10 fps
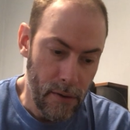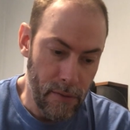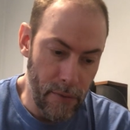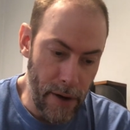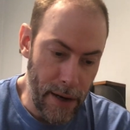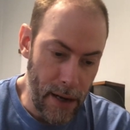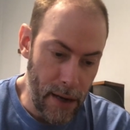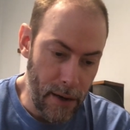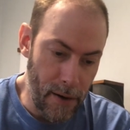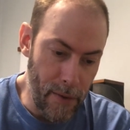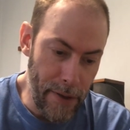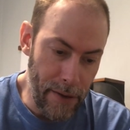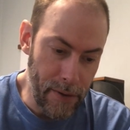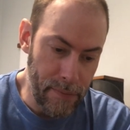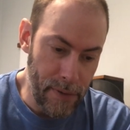Some reggae, Carl
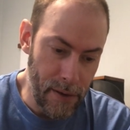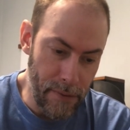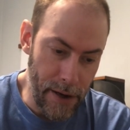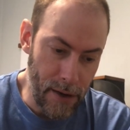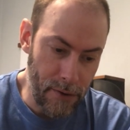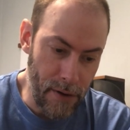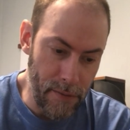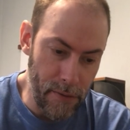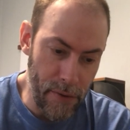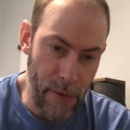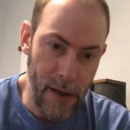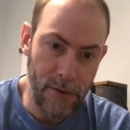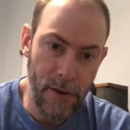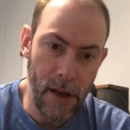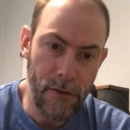Malcolm and Raking Trevor
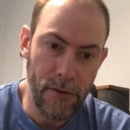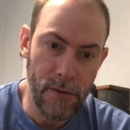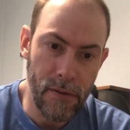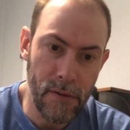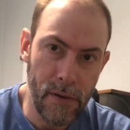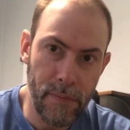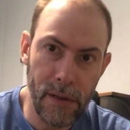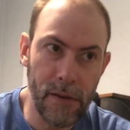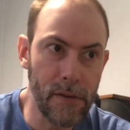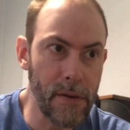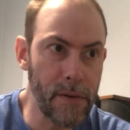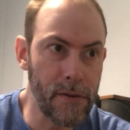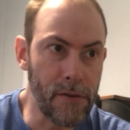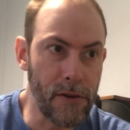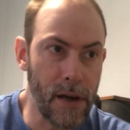Repatriation. I picked this up
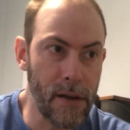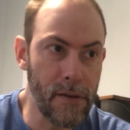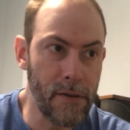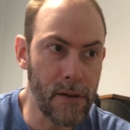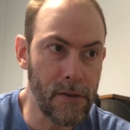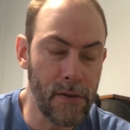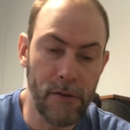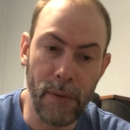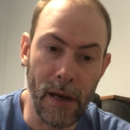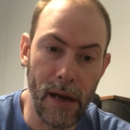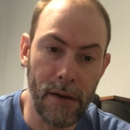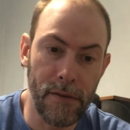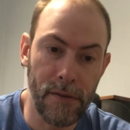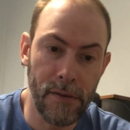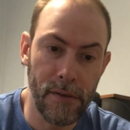because of John, Six Inch
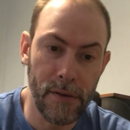Pianist.